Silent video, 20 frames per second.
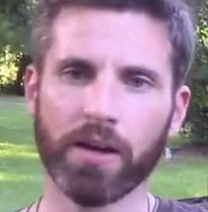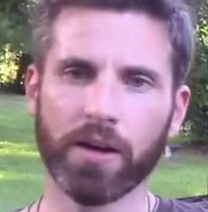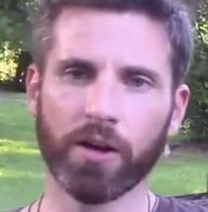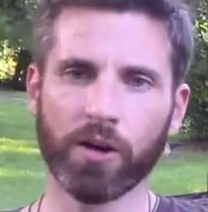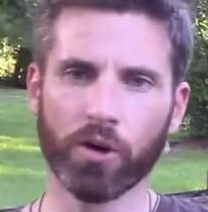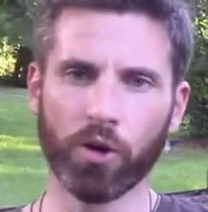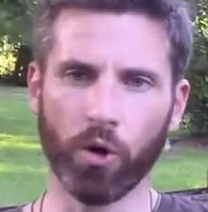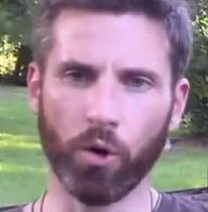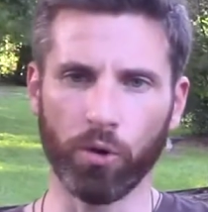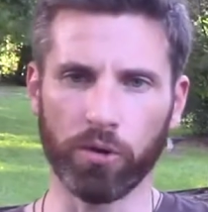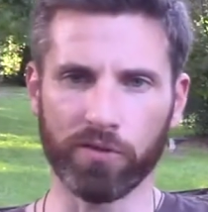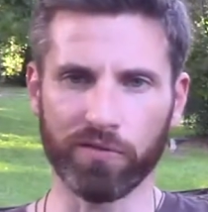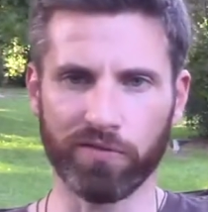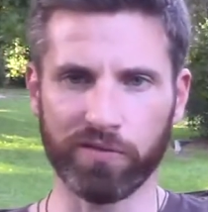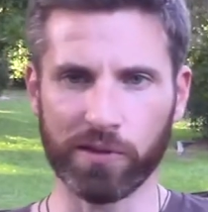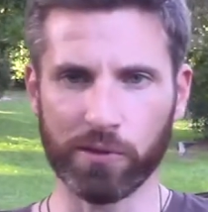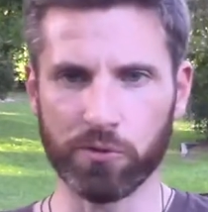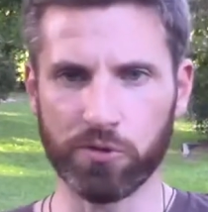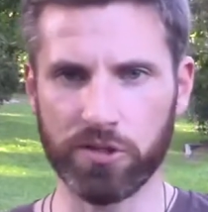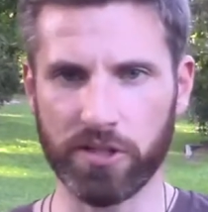cold and
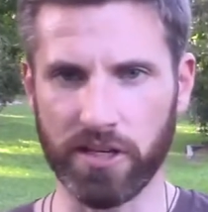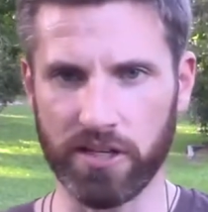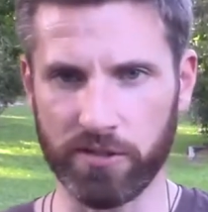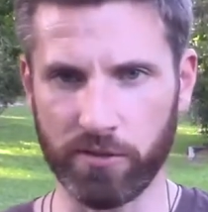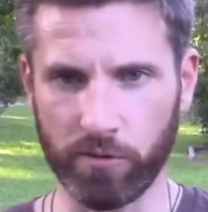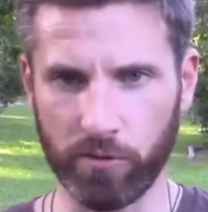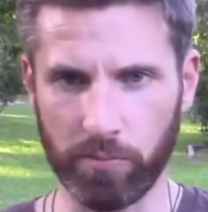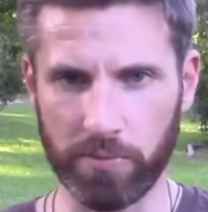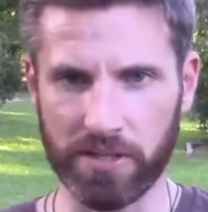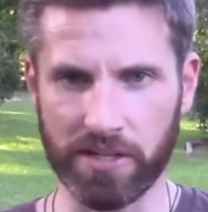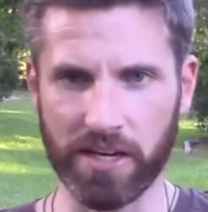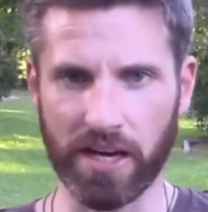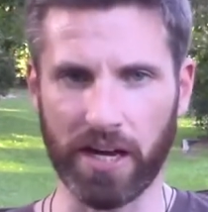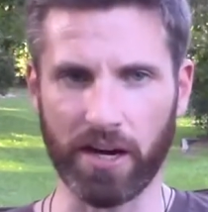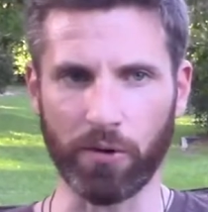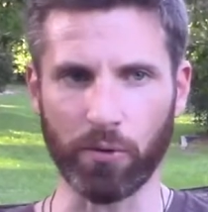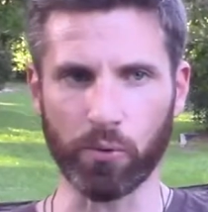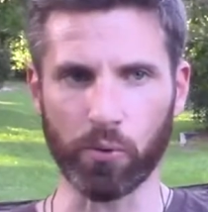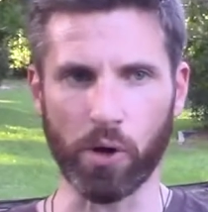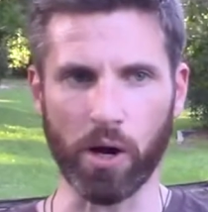flu season will be kind
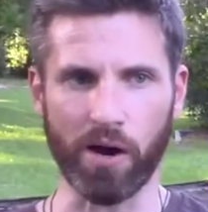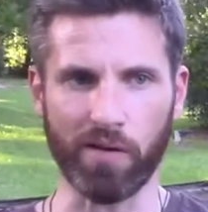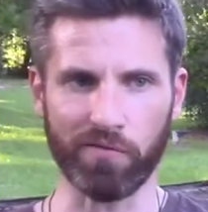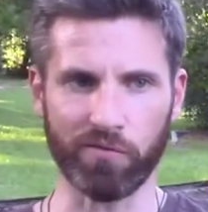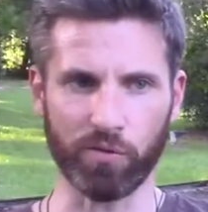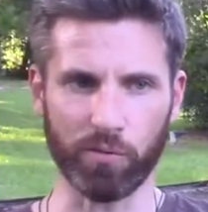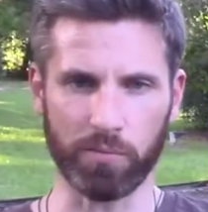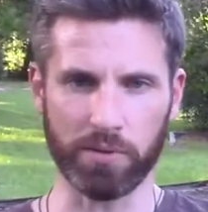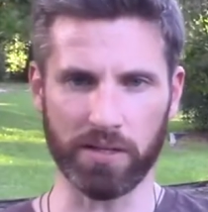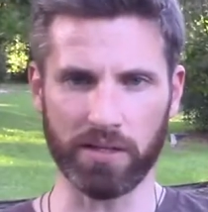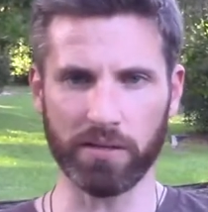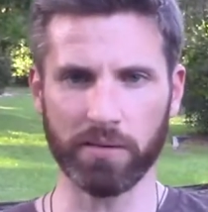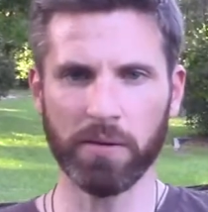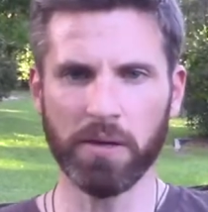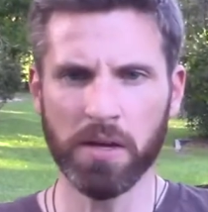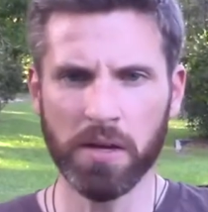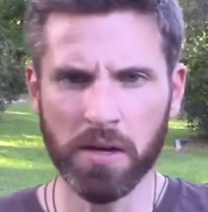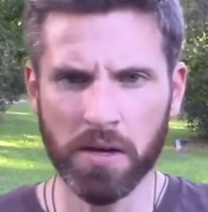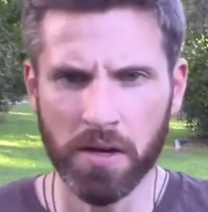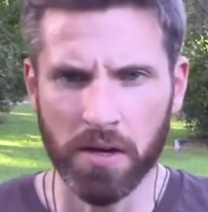of rough, will be
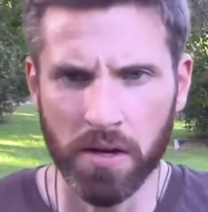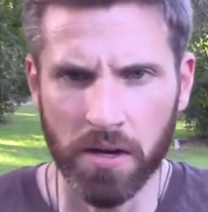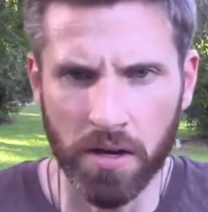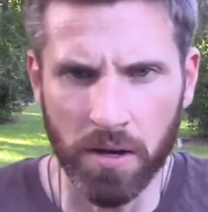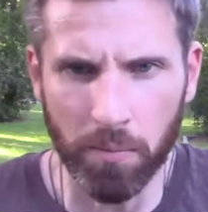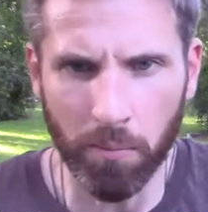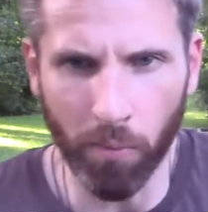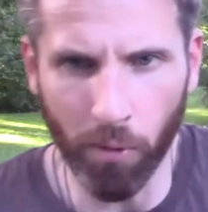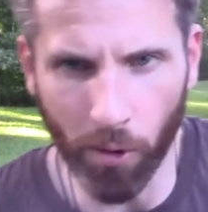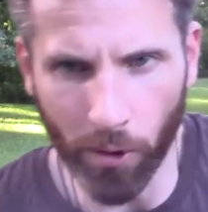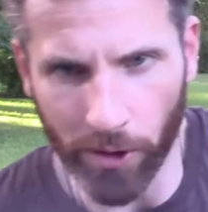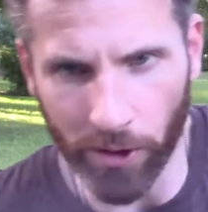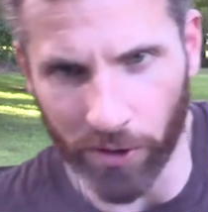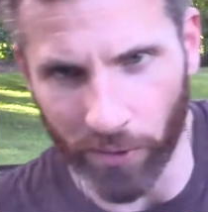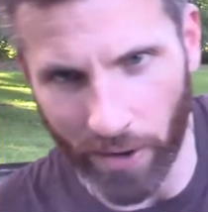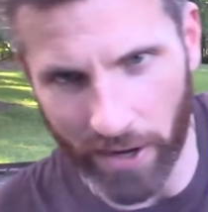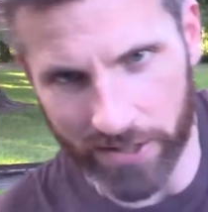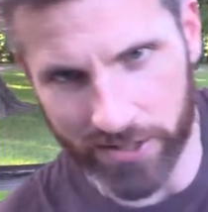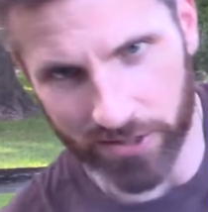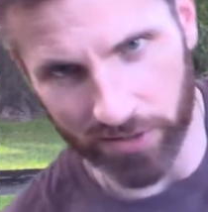more
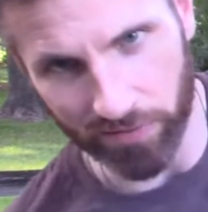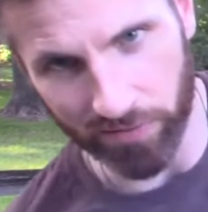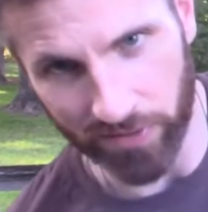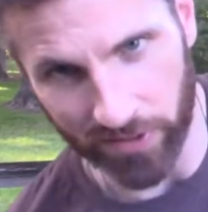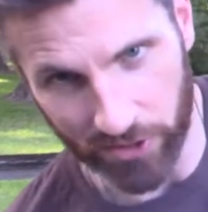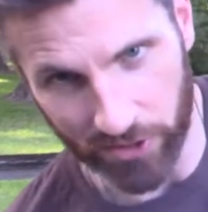aggressive than